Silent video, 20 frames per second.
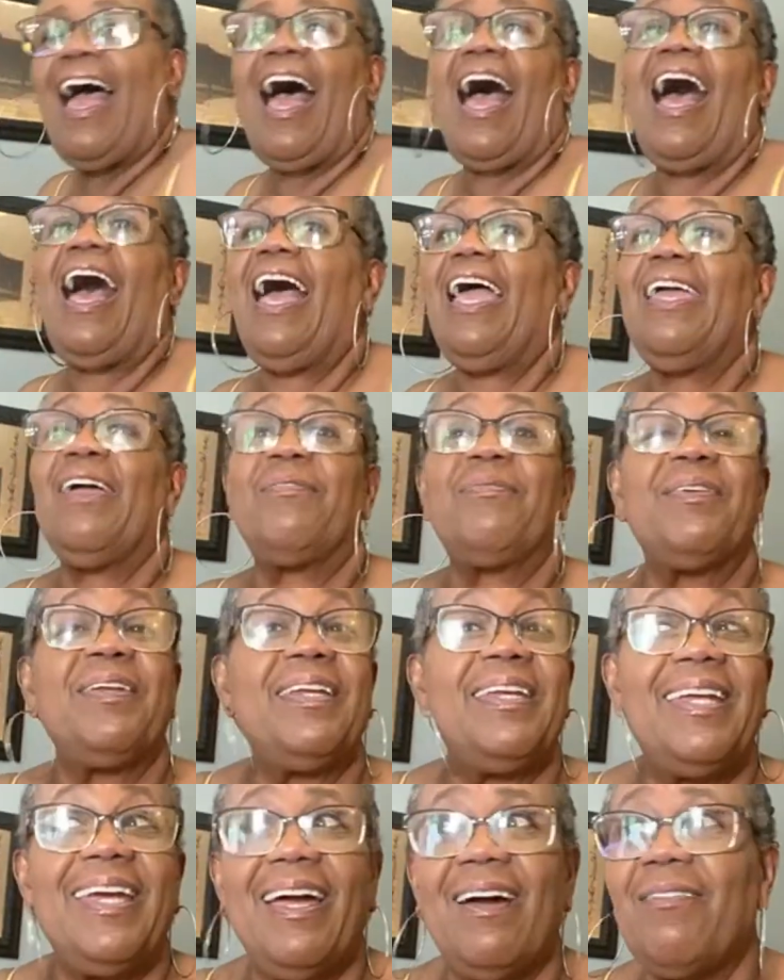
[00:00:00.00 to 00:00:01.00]
I have
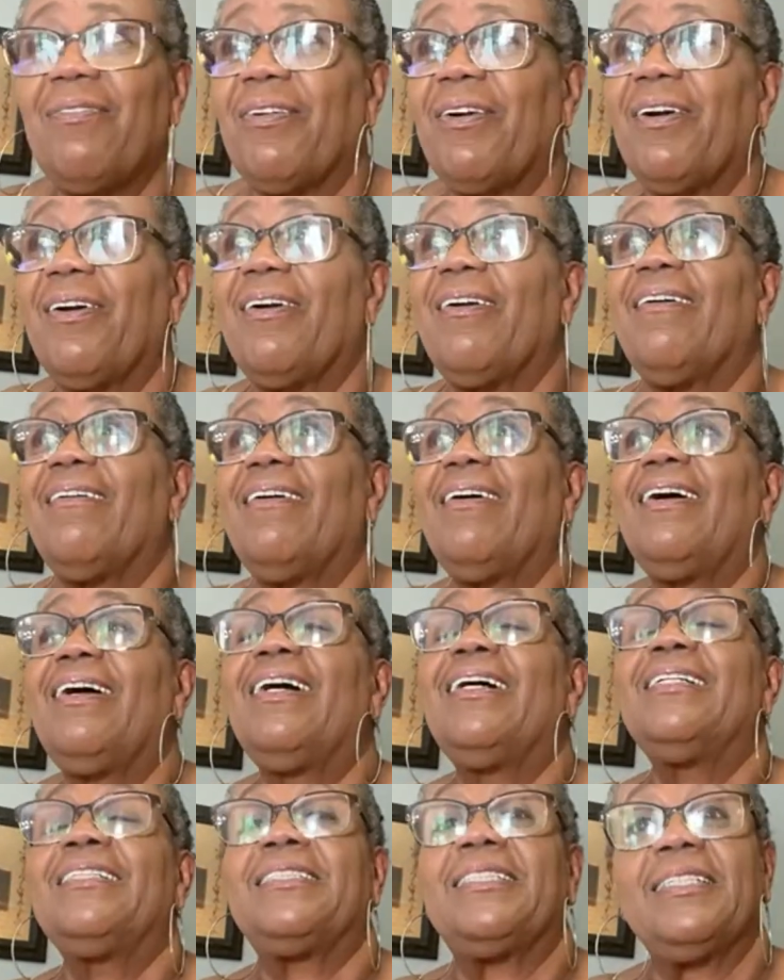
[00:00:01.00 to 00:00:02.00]
never
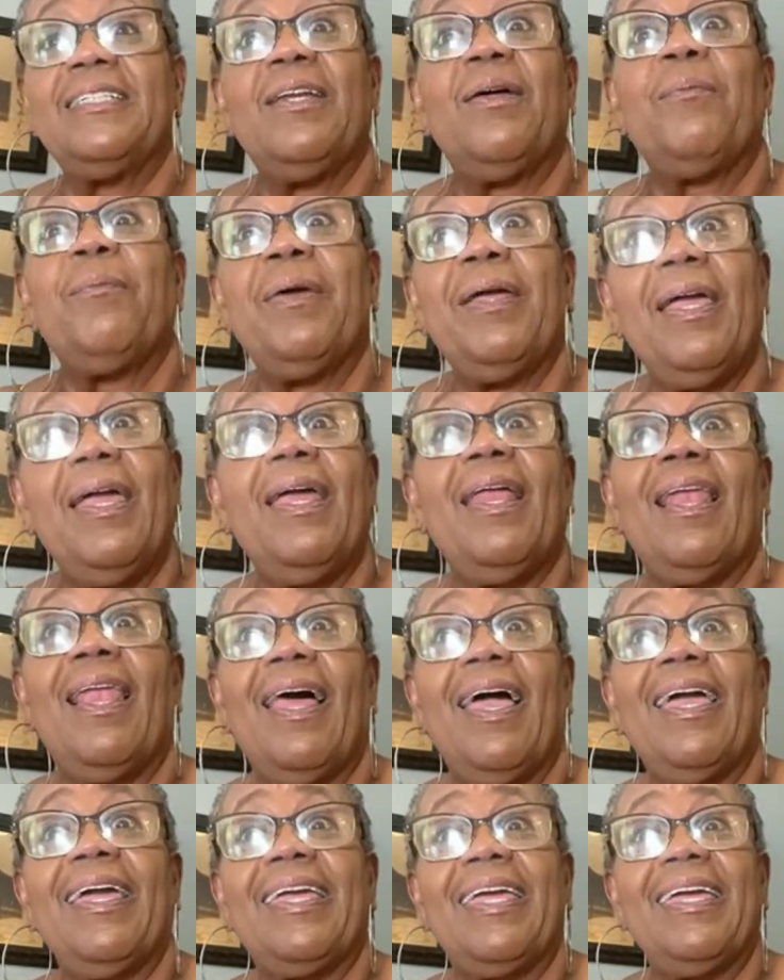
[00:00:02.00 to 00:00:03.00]
seen a man
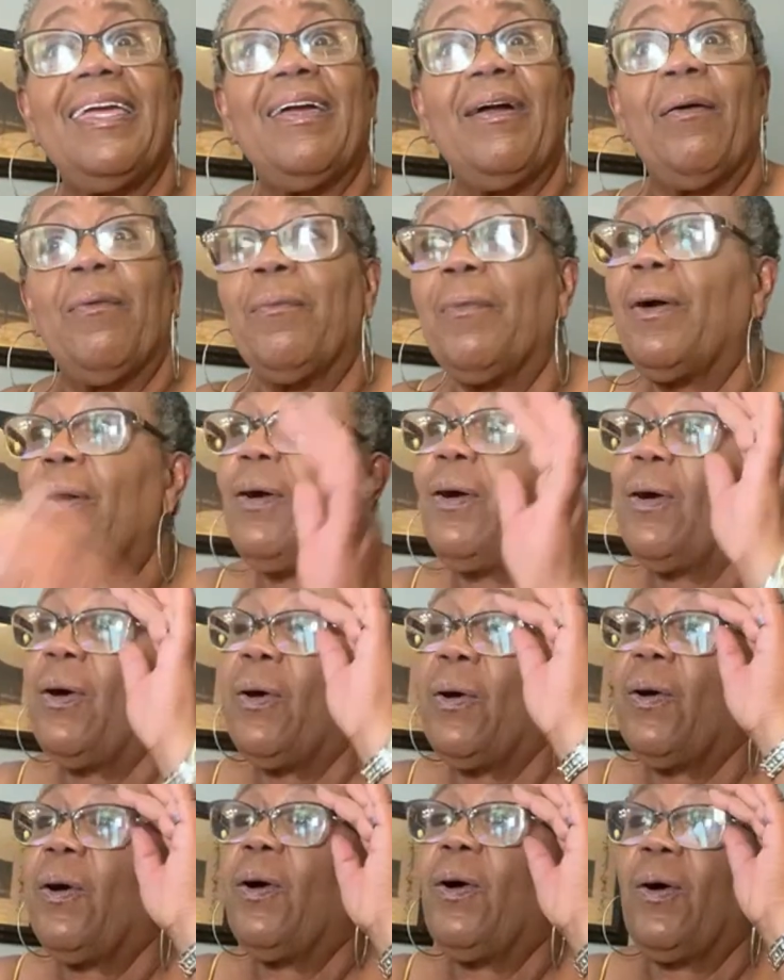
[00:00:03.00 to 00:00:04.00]
like him
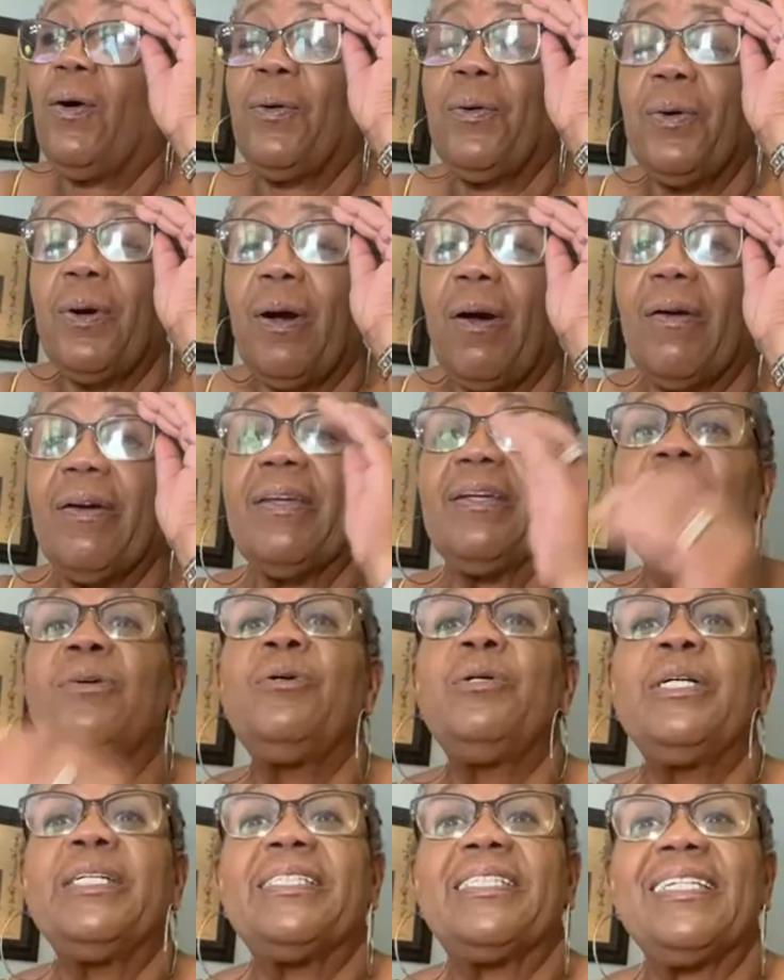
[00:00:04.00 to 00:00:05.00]
who are
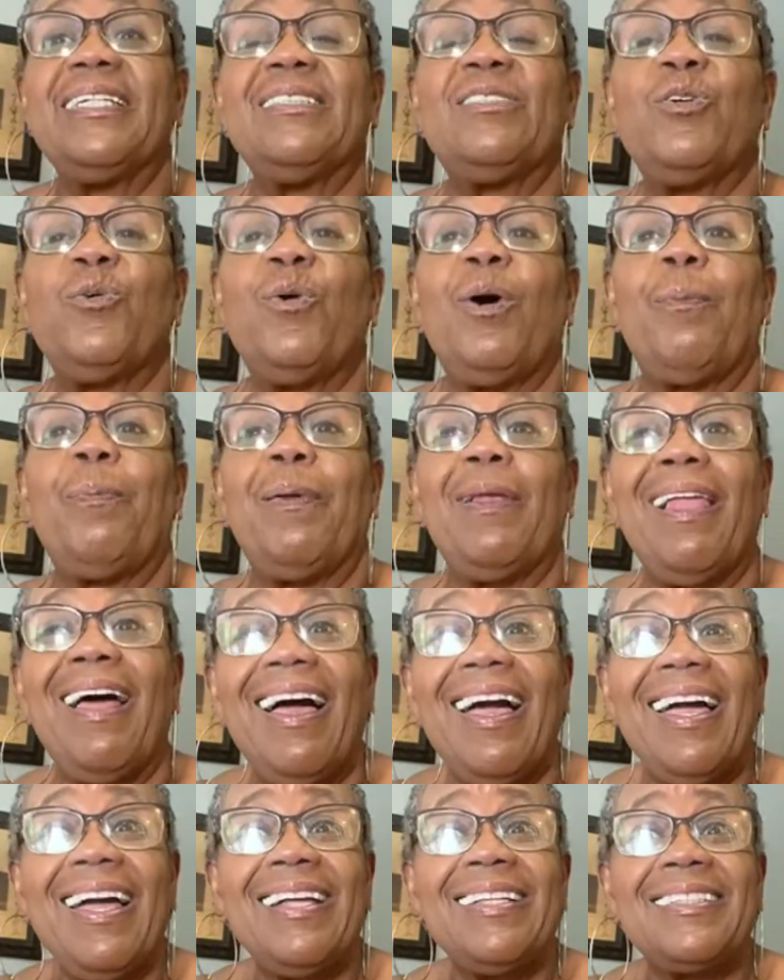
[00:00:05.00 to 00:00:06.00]
who is into
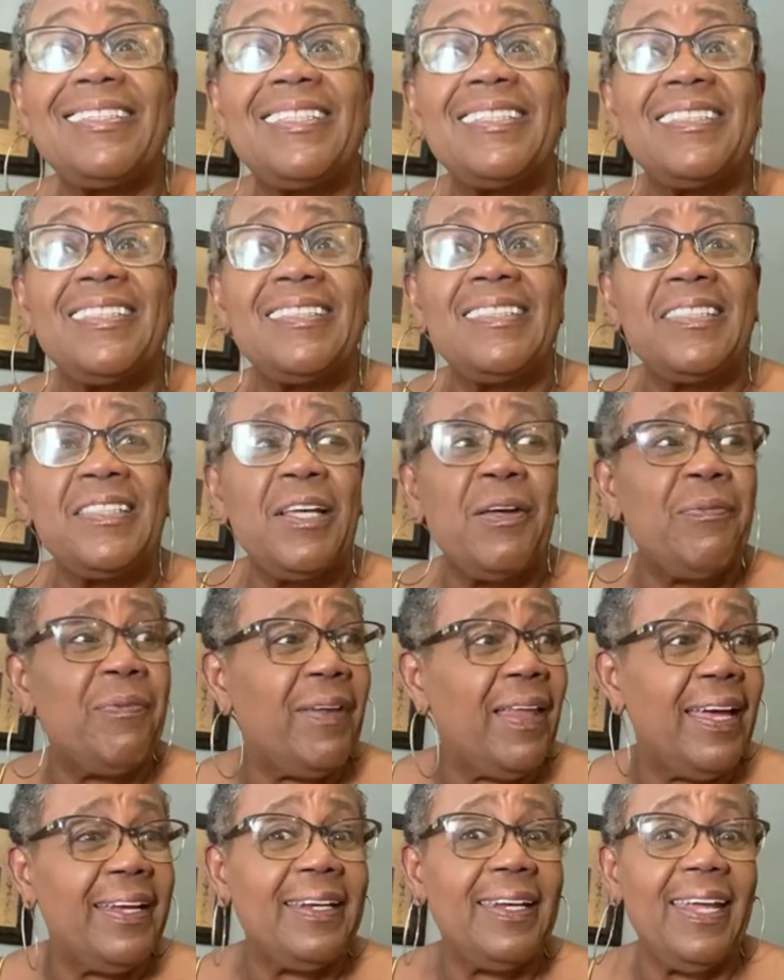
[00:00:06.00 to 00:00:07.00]
appliances and stuff
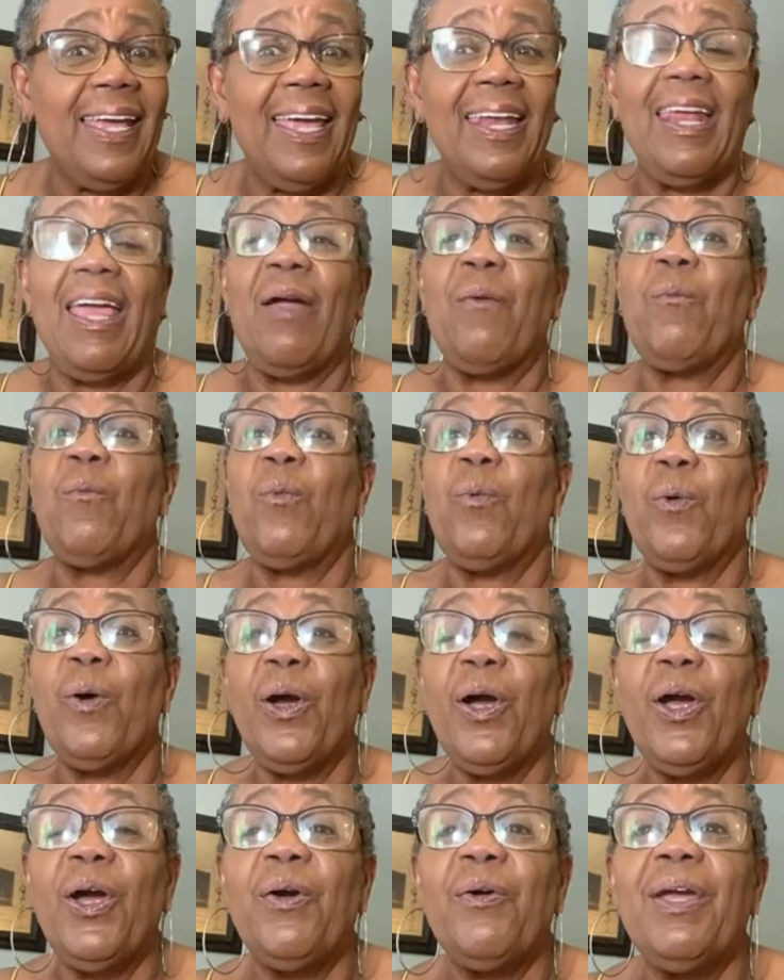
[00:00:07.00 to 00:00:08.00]
like that and
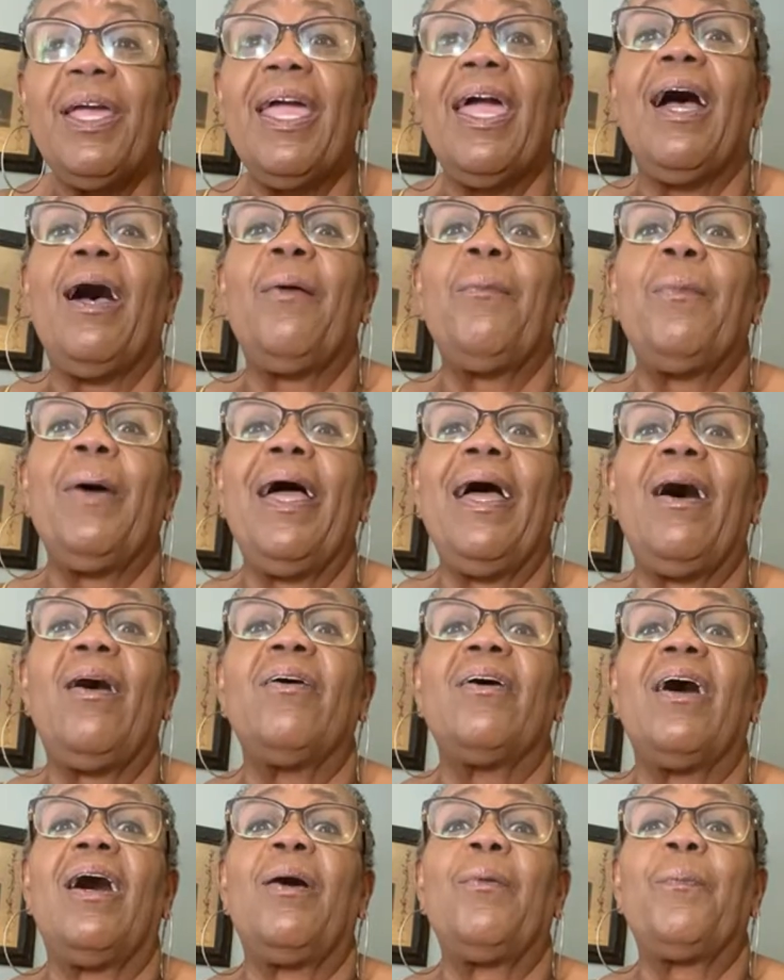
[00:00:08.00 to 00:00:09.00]
worry
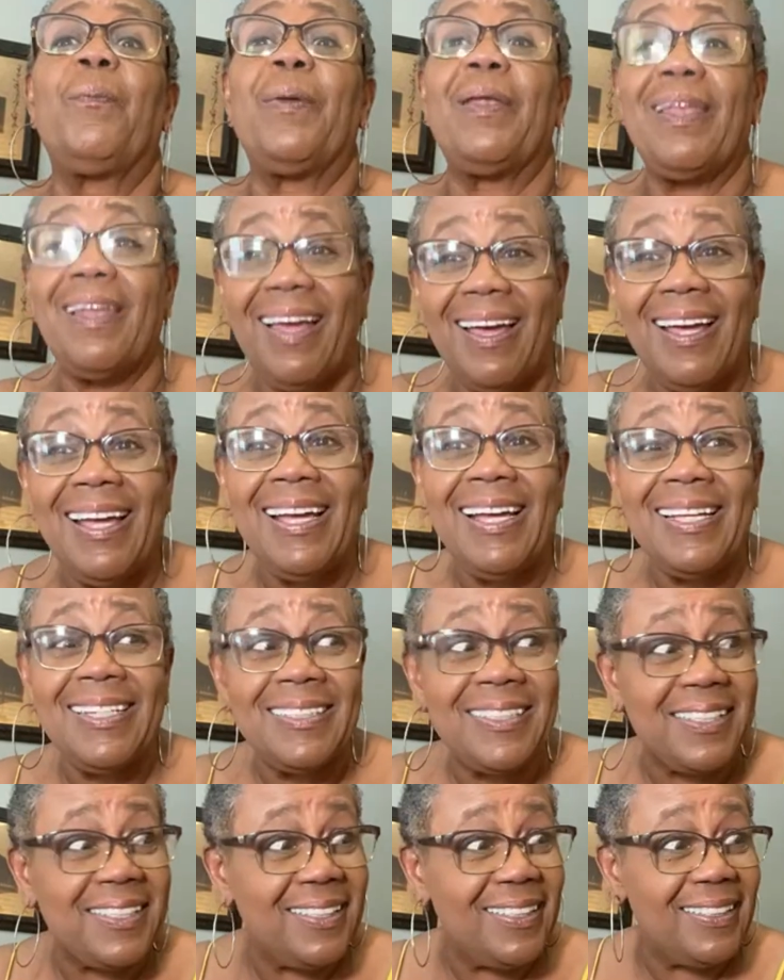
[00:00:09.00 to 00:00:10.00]
about
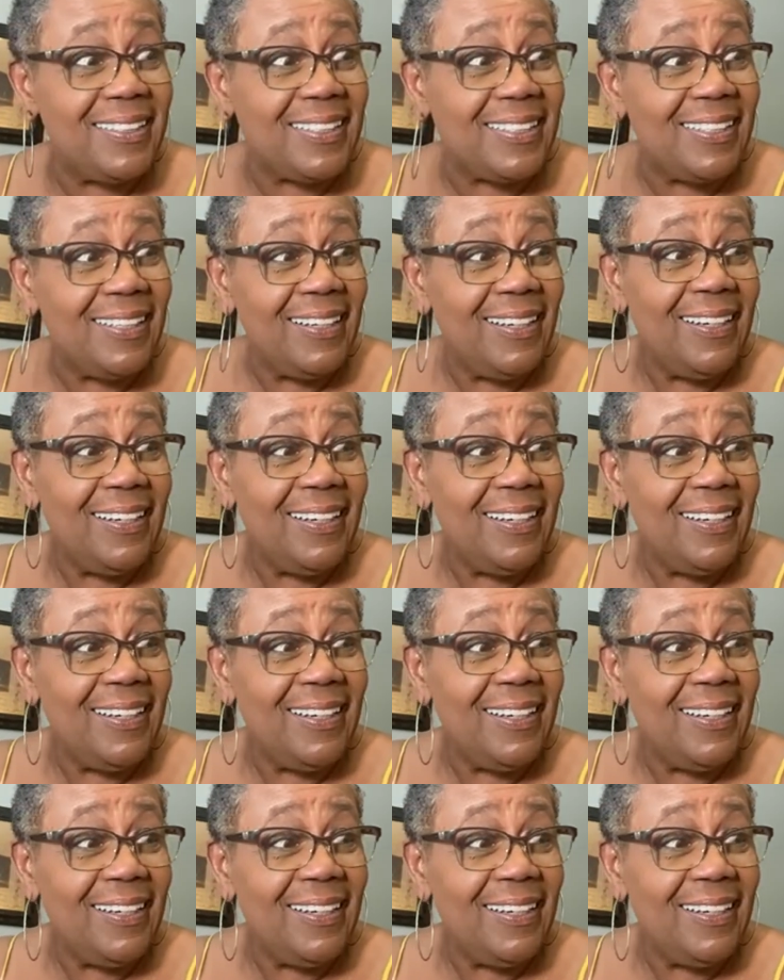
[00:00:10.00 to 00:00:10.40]
appliances.